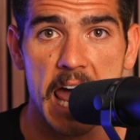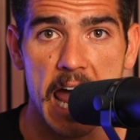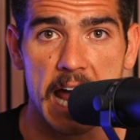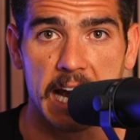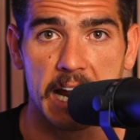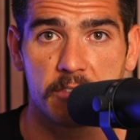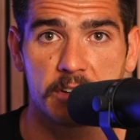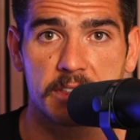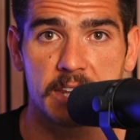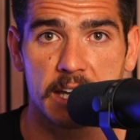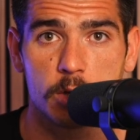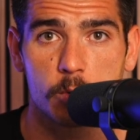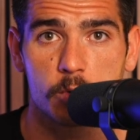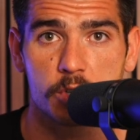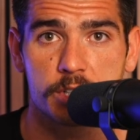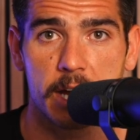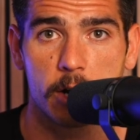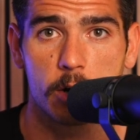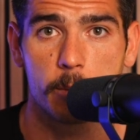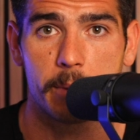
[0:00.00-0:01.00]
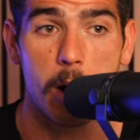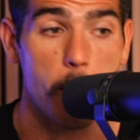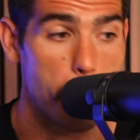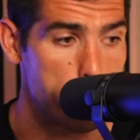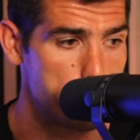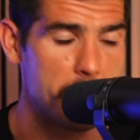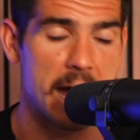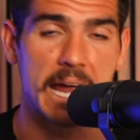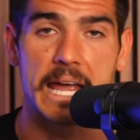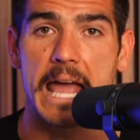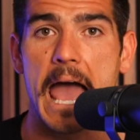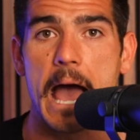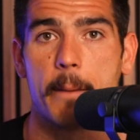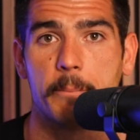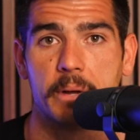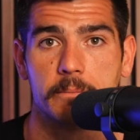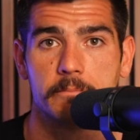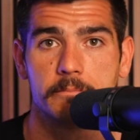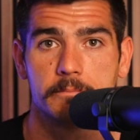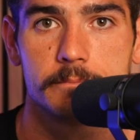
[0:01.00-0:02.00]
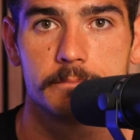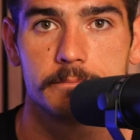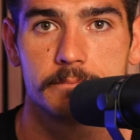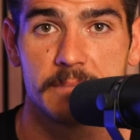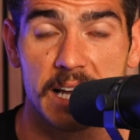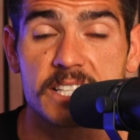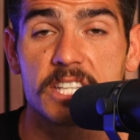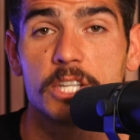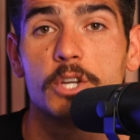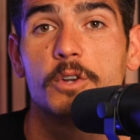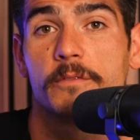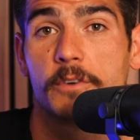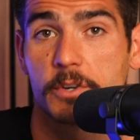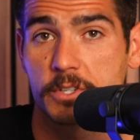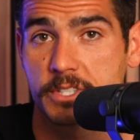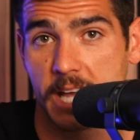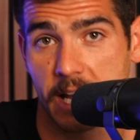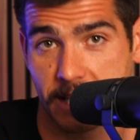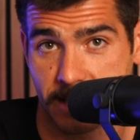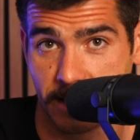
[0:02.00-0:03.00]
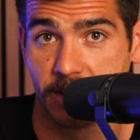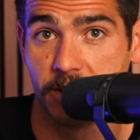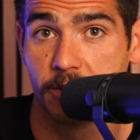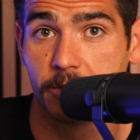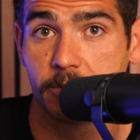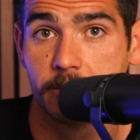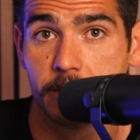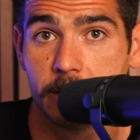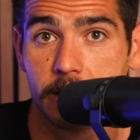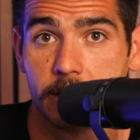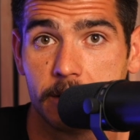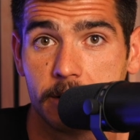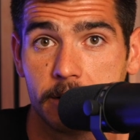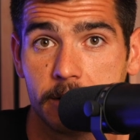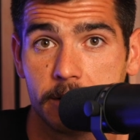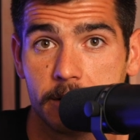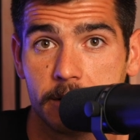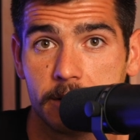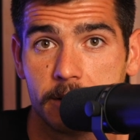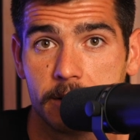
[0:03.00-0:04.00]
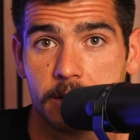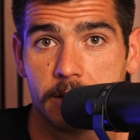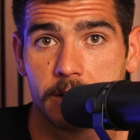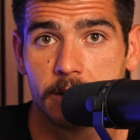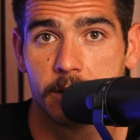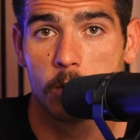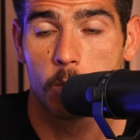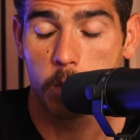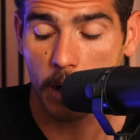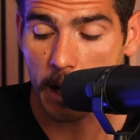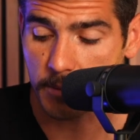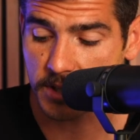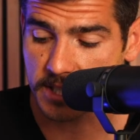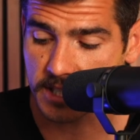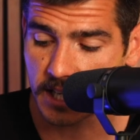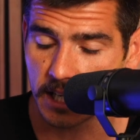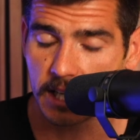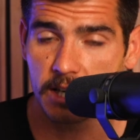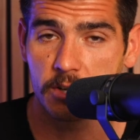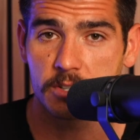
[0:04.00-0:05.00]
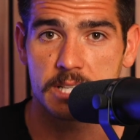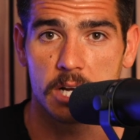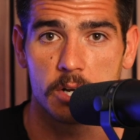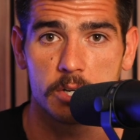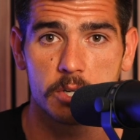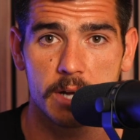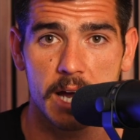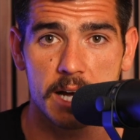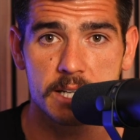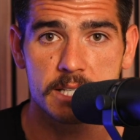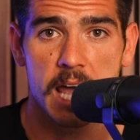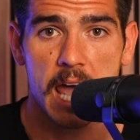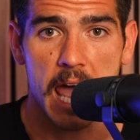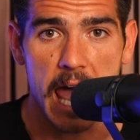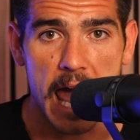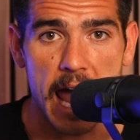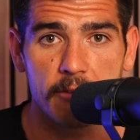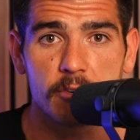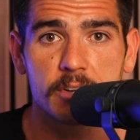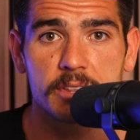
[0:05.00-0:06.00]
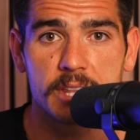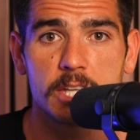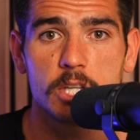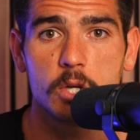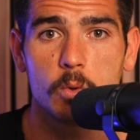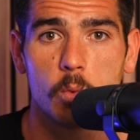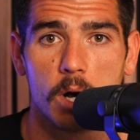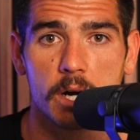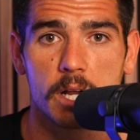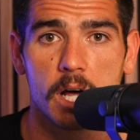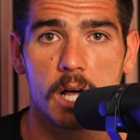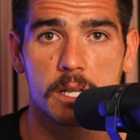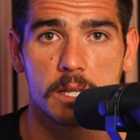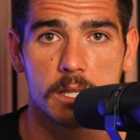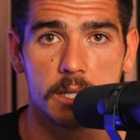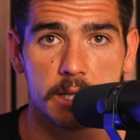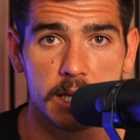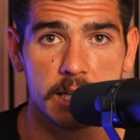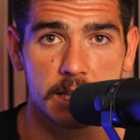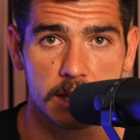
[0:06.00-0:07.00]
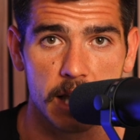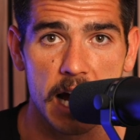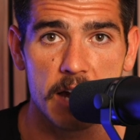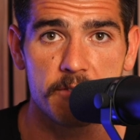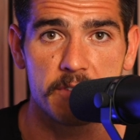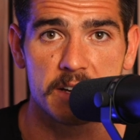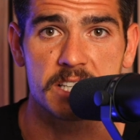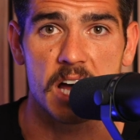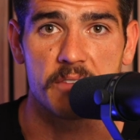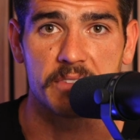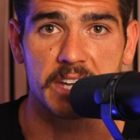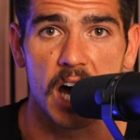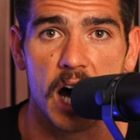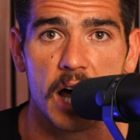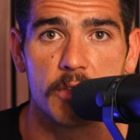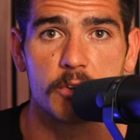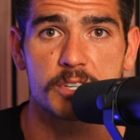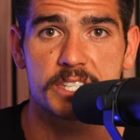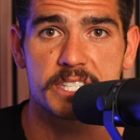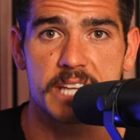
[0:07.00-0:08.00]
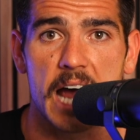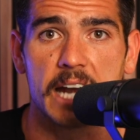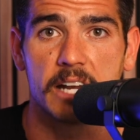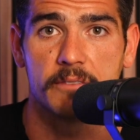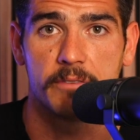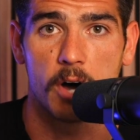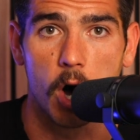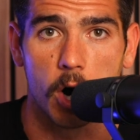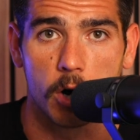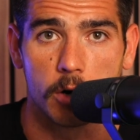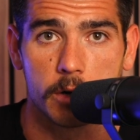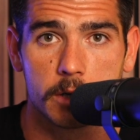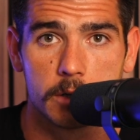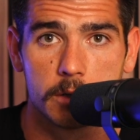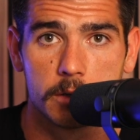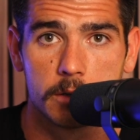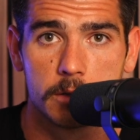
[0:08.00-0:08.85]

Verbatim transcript: And everything you were scared about might happen. That's the universe testing you. What I'm sitting here telling you guys, everything you want on in life is on the other side of hard.